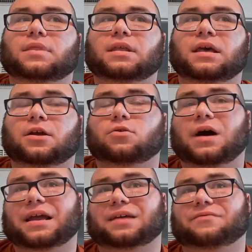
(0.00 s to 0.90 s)
in
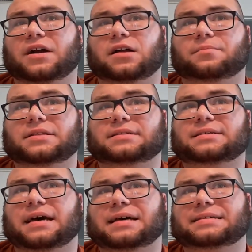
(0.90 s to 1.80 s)
aquatic environments
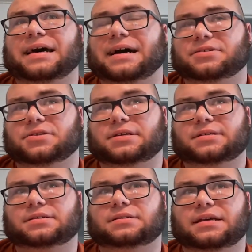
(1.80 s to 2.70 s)
as
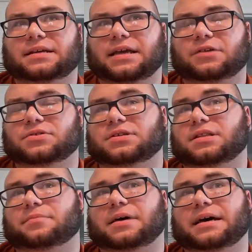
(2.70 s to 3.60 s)
hazardous and dangerous to
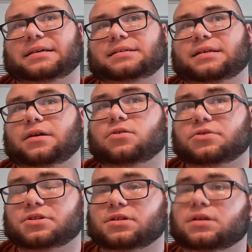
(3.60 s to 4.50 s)
them as the
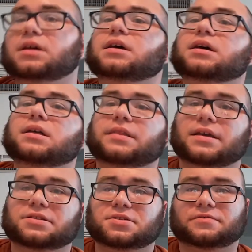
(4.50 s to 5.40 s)
ocean. They
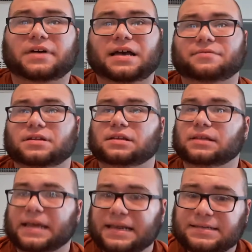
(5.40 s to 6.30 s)
can survive in
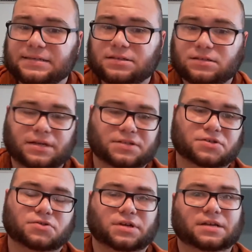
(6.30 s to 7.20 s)
lakes and
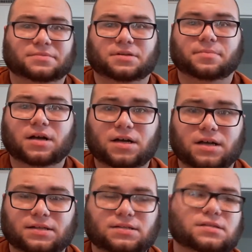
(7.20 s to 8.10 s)
streams and
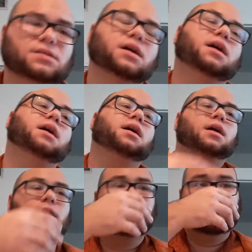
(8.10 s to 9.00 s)
ponds,
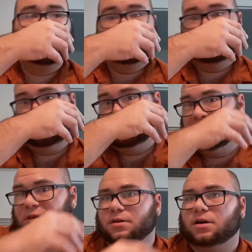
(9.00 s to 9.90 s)

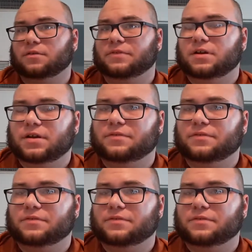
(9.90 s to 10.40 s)
but there are very,